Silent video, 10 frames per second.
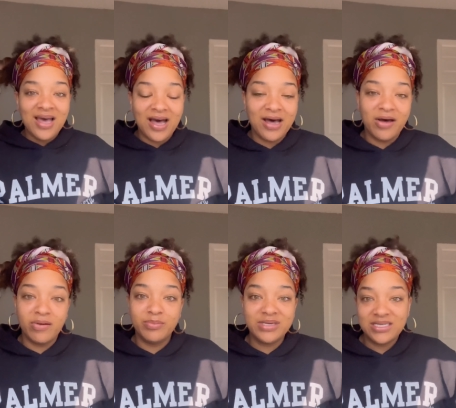Uh,
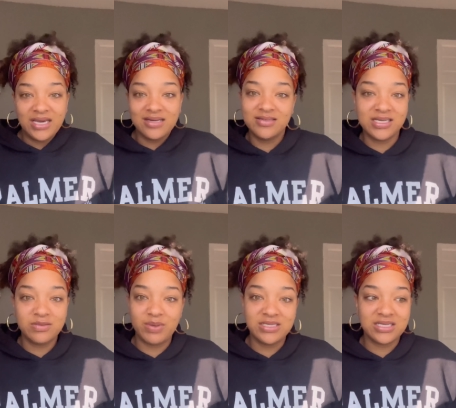but yeah, that's
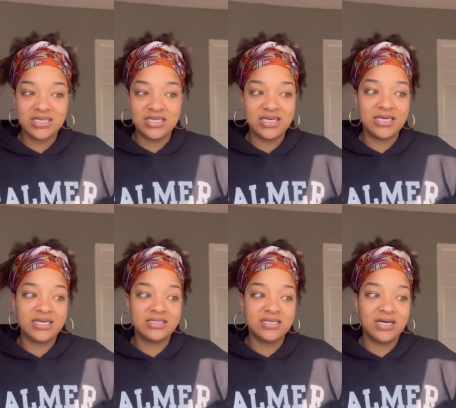basically
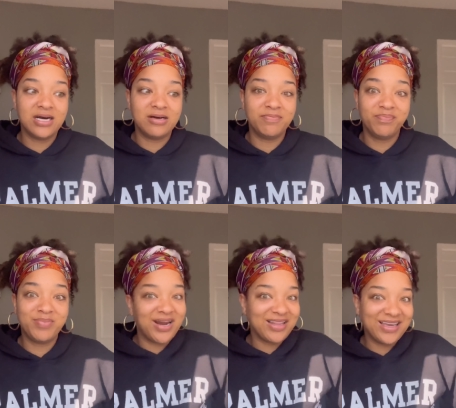it. Um,
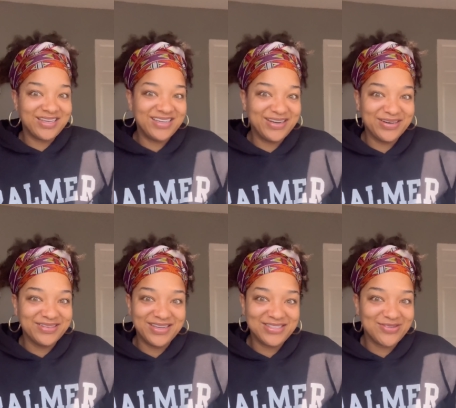but I like it here.
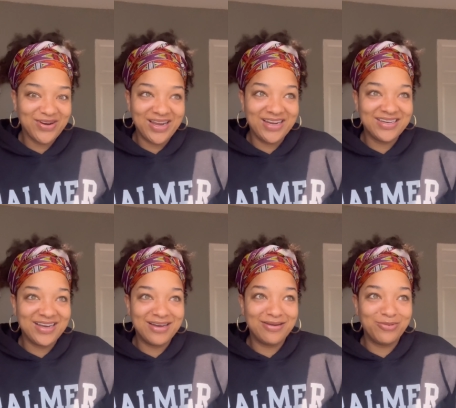It's great.
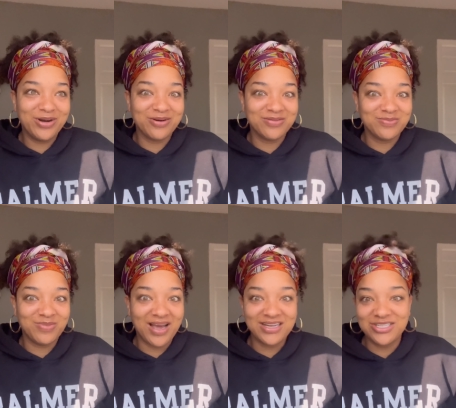Uh, we're
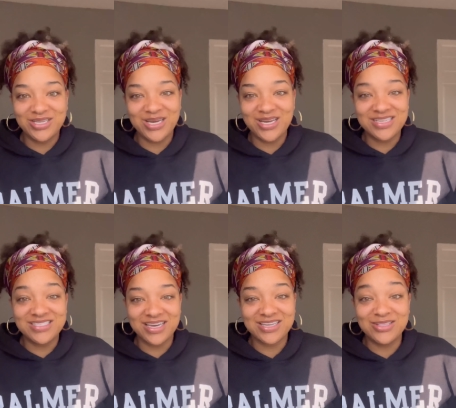actually getting a
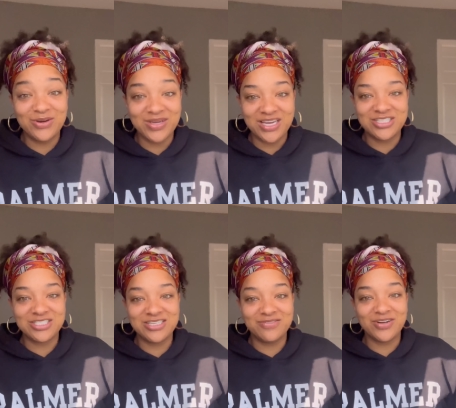second
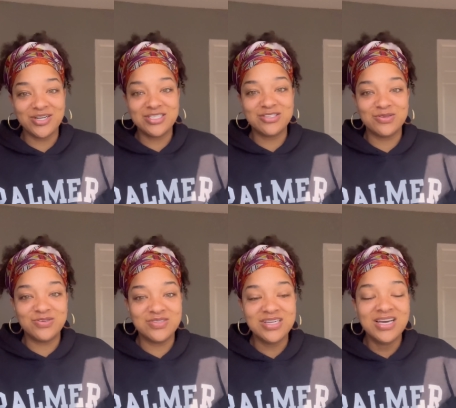location very
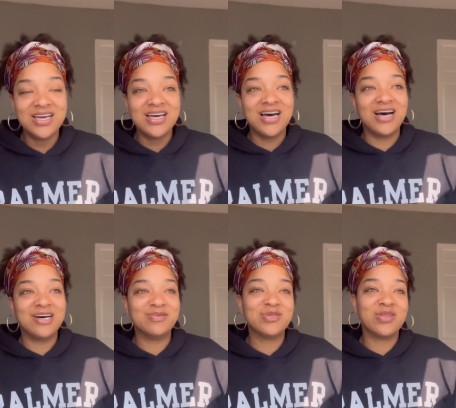soon.
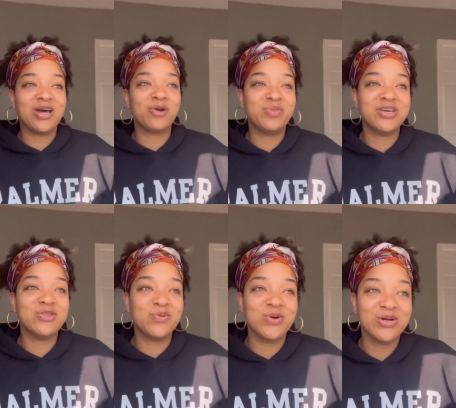Um, so that'll be in
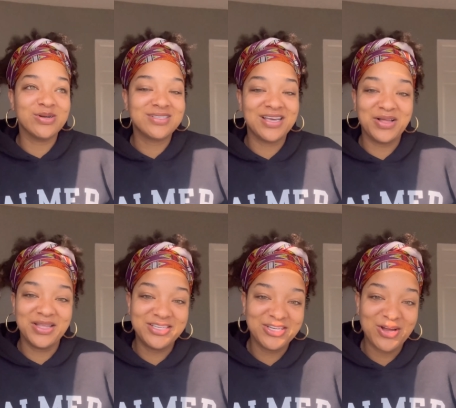the works. I'll
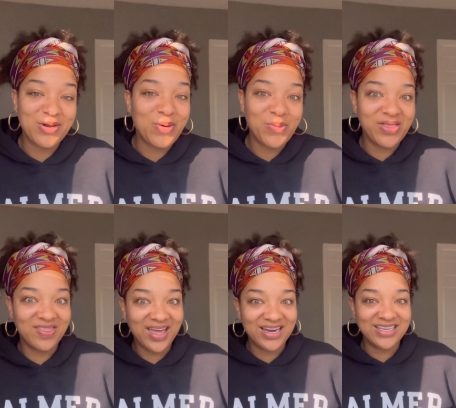let y'all know when
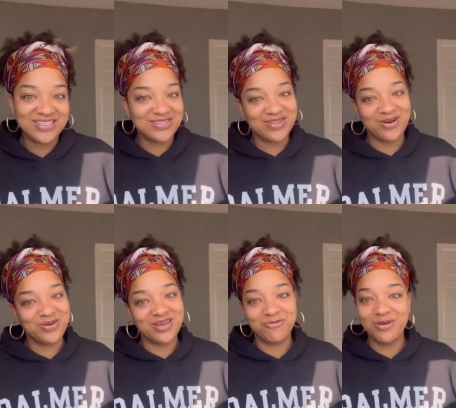that is. So that
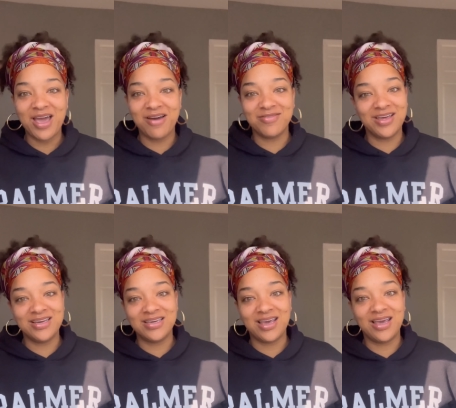way if we have
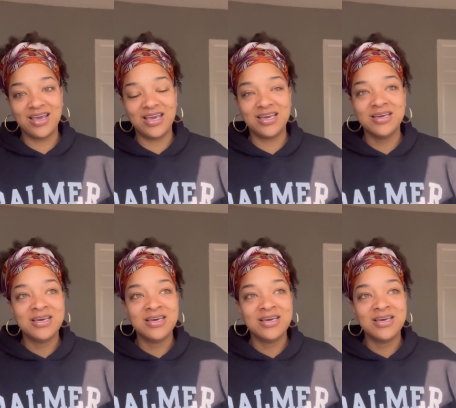like a,